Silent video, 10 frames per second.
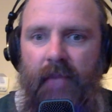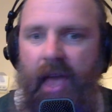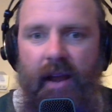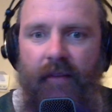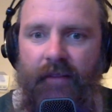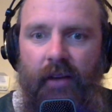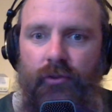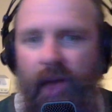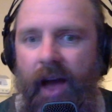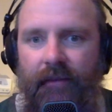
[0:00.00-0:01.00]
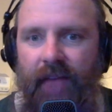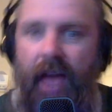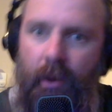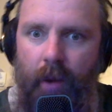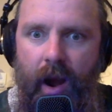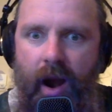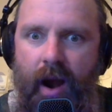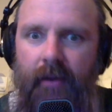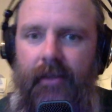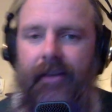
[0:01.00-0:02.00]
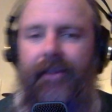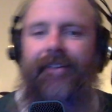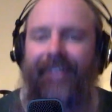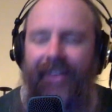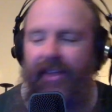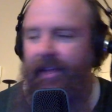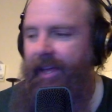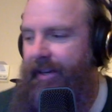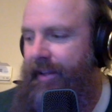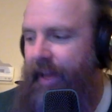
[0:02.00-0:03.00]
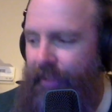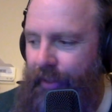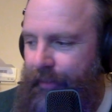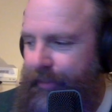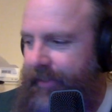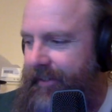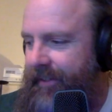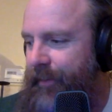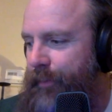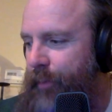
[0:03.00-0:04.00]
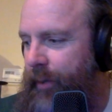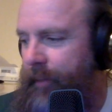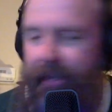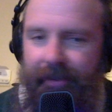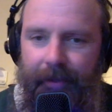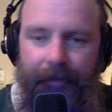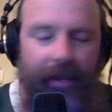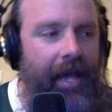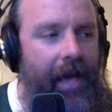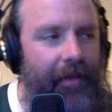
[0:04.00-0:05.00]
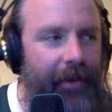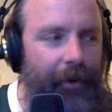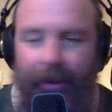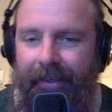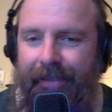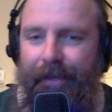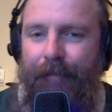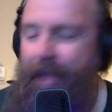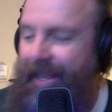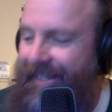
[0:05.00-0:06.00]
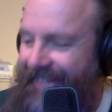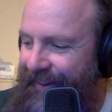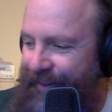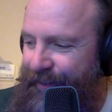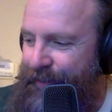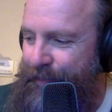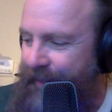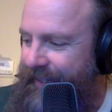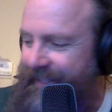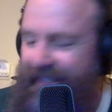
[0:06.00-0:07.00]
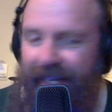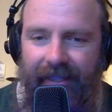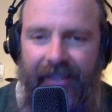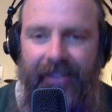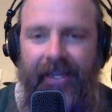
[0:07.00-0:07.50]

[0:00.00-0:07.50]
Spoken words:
NFL draft everywhere, you know. And I thought that was pretty amazing. And then I read this amazing article about Coachella.